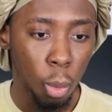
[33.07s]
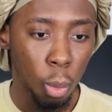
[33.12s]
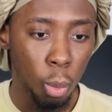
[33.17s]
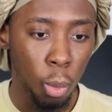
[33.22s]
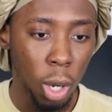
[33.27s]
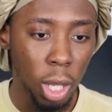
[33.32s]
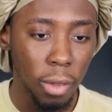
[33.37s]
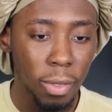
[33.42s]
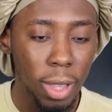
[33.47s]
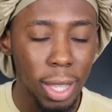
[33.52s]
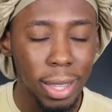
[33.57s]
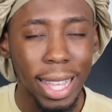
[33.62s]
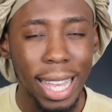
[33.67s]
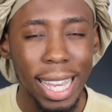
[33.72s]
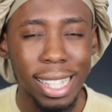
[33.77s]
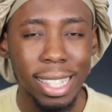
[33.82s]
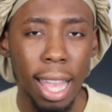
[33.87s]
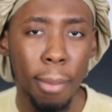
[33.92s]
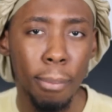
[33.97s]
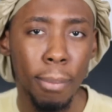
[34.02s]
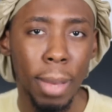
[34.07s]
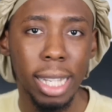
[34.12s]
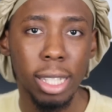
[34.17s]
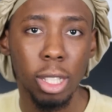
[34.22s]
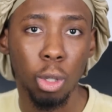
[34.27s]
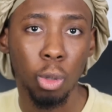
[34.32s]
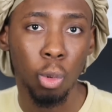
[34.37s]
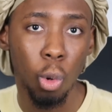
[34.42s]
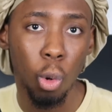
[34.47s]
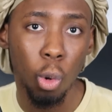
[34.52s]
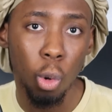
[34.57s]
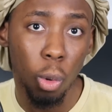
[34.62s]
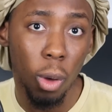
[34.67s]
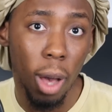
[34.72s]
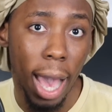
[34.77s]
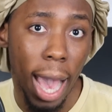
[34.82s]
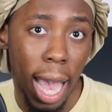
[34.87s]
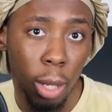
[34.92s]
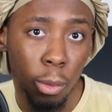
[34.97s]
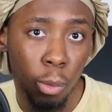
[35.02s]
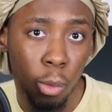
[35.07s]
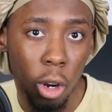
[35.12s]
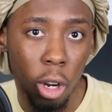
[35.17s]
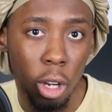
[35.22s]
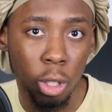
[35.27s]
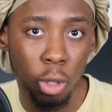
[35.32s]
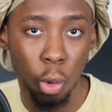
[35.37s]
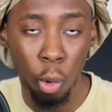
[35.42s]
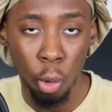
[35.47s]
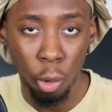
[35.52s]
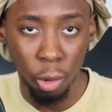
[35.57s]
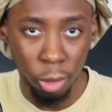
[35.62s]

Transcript: one of the things that makes Google AdWords